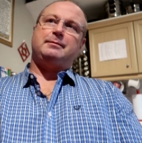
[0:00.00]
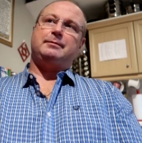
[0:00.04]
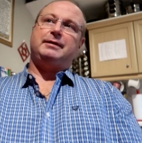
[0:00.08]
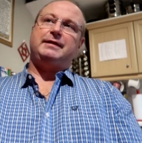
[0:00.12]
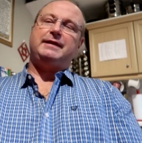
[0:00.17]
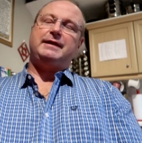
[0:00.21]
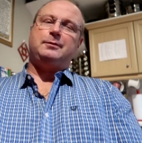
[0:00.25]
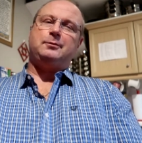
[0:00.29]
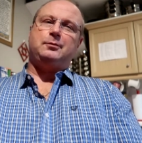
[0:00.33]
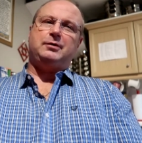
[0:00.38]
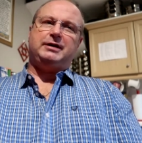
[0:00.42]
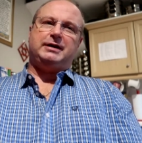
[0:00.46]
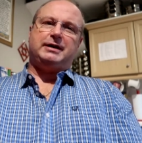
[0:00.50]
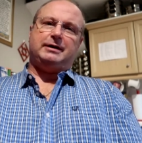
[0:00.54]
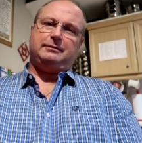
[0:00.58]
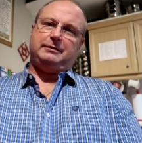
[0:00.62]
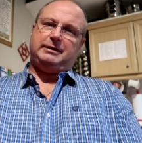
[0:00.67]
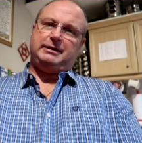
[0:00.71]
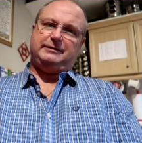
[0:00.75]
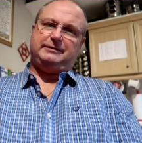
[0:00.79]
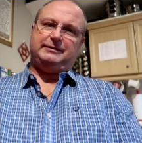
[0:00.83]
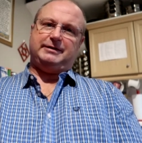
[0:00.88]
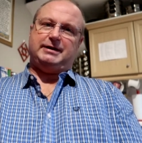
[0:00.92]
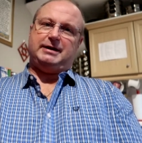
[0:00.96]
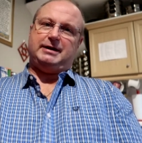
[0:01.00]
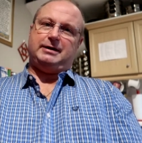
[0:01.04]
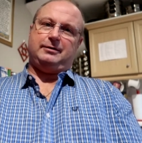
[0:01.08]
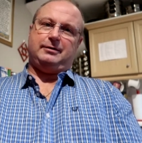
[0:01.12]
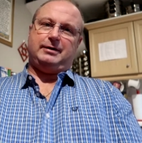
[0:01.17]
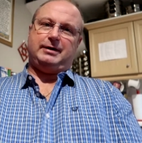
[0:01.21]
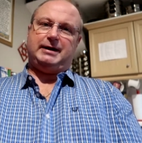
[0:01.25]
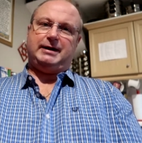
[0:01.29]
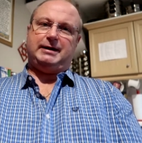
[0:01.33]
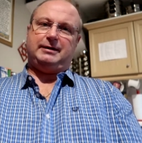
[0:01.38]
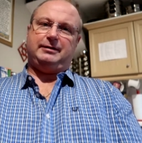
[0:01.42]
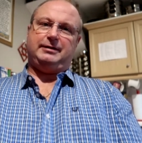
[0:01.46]
but then we don't even know
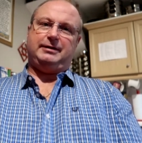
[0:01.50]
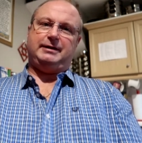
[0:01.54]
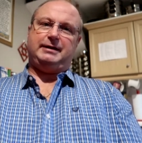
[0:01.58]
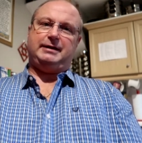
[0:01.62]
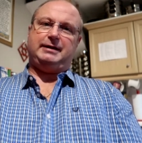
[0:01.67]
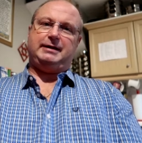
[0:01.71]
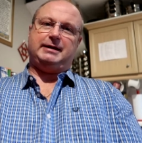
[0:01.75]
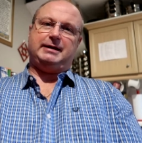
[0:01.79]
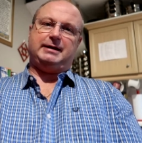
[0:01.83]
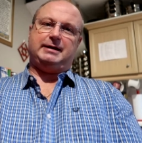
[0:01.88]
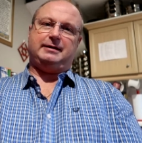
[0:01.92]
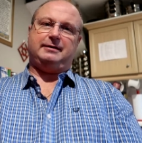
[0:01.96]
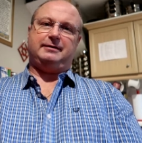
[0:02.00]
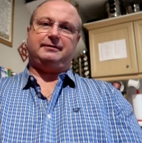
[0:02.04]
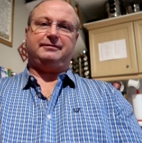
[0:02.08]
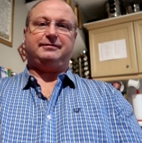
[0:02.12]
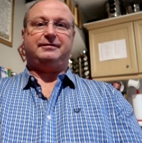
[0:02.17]
how the uh,